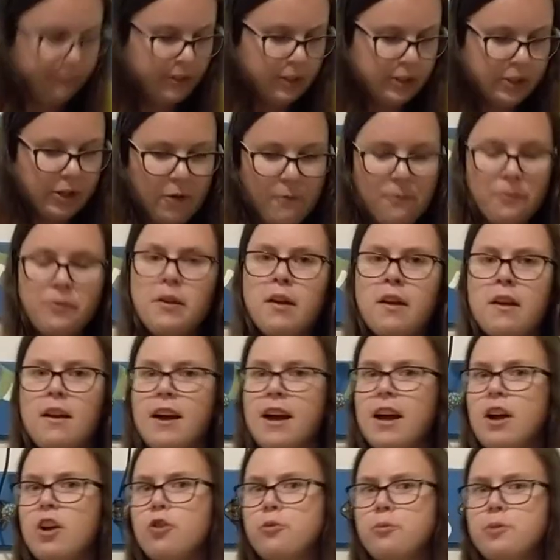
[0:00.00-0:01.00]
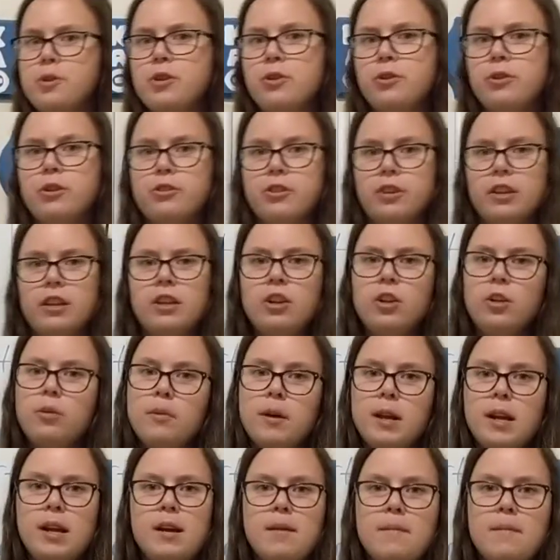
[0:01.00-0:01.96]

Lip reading: So I hope you learned a little bit